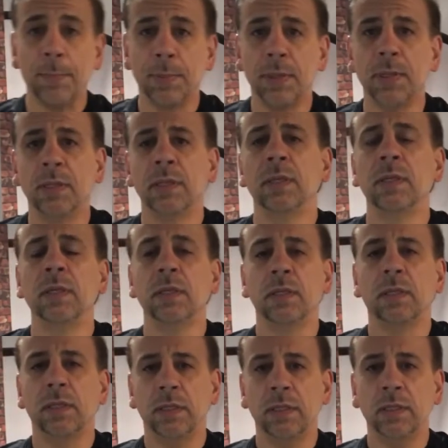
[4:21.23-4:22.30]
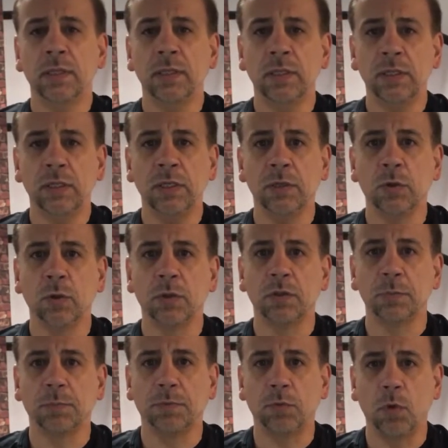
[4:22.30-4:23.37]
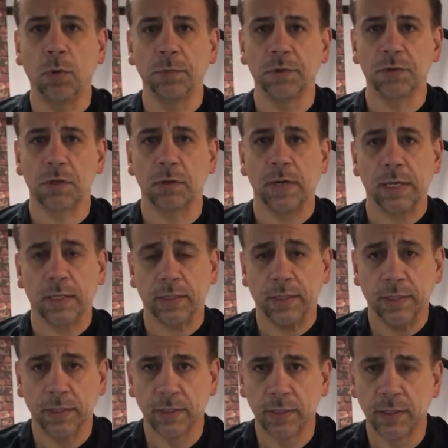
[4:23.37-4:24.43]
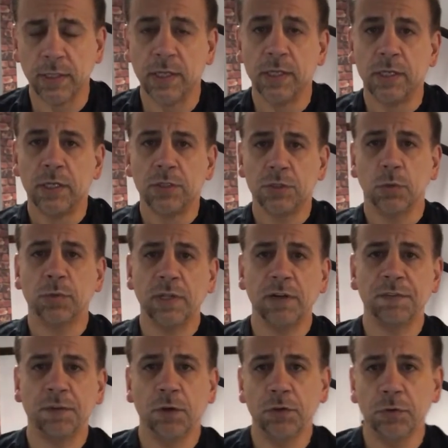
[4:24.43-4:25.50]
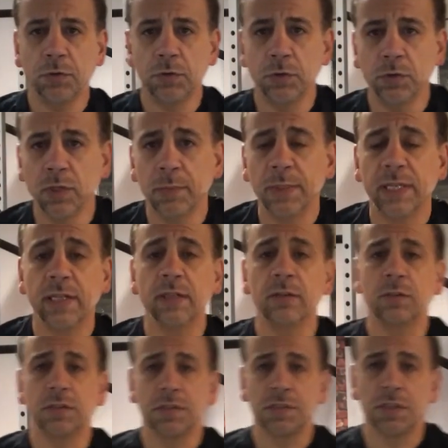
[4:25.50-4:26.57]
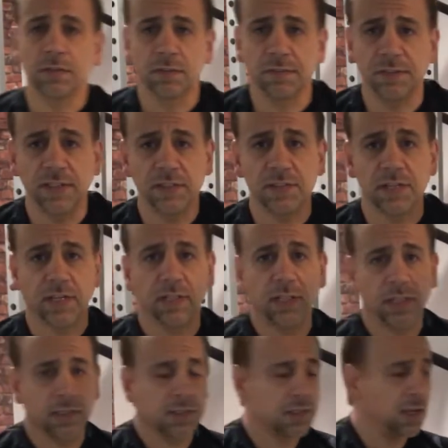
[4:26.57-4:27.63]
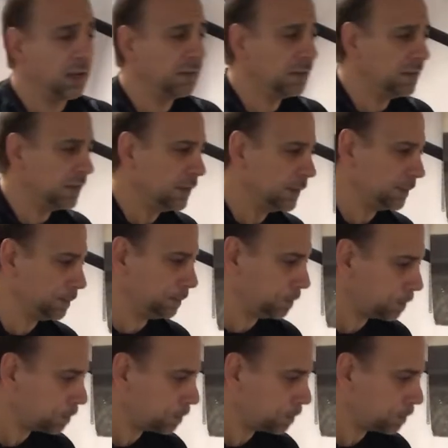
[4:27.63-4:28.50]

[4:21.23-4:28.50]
grip in order to perform this correctly. So without further ado, let me get into the self-defense technique itself.